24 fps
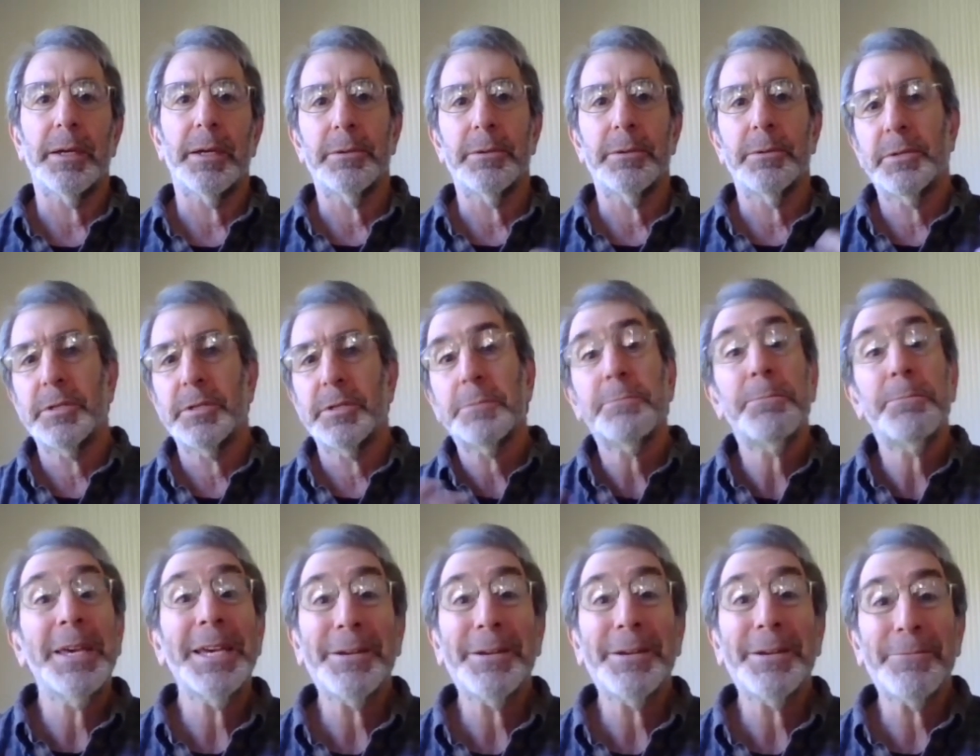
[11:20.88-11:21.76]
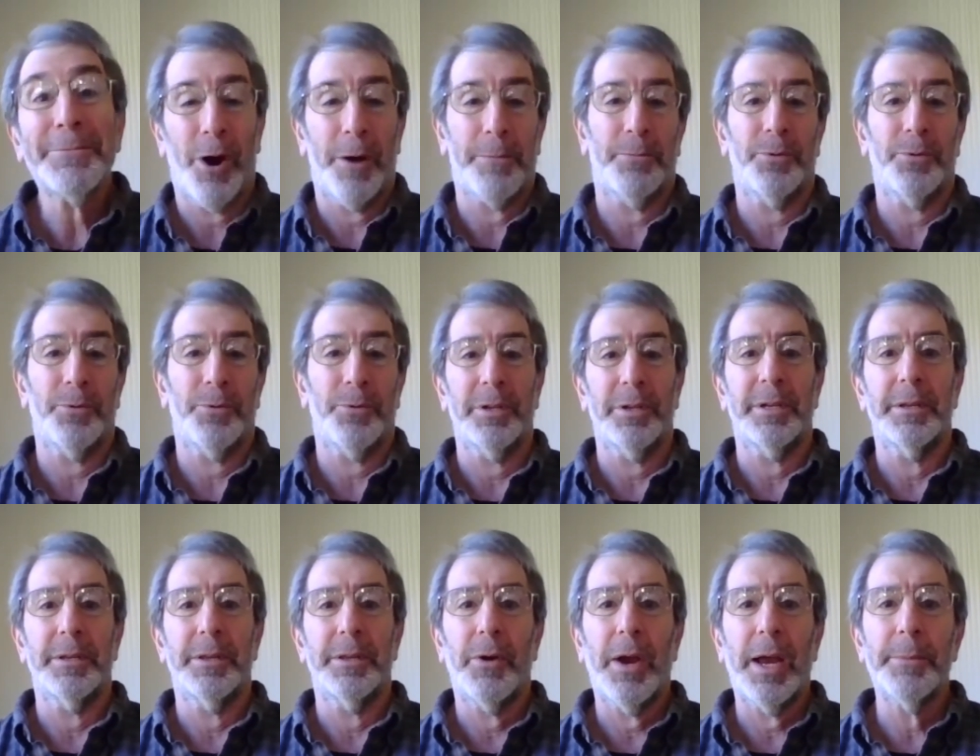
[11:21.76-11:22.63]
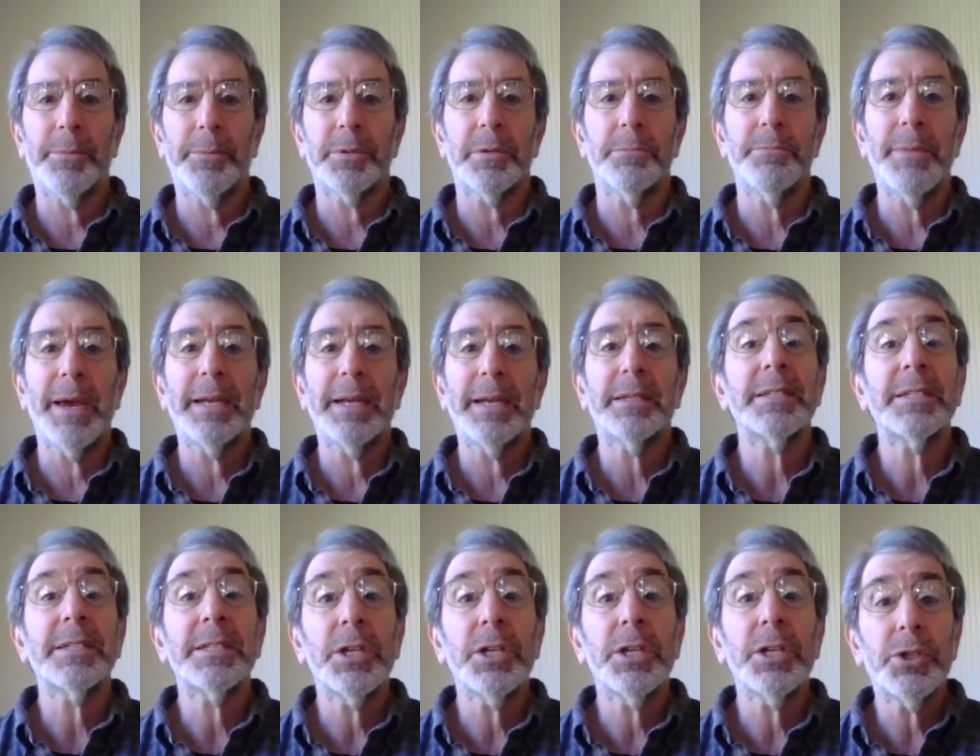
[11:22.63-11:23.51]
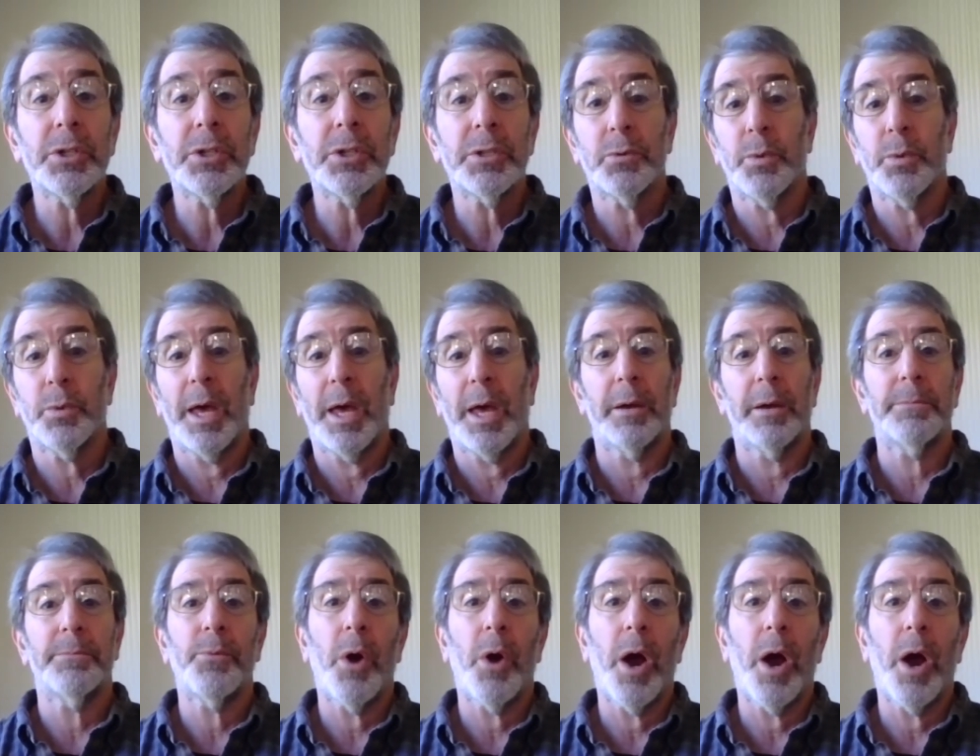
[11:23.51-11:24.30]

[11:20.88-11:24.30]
speak properly. They're able to make decisions without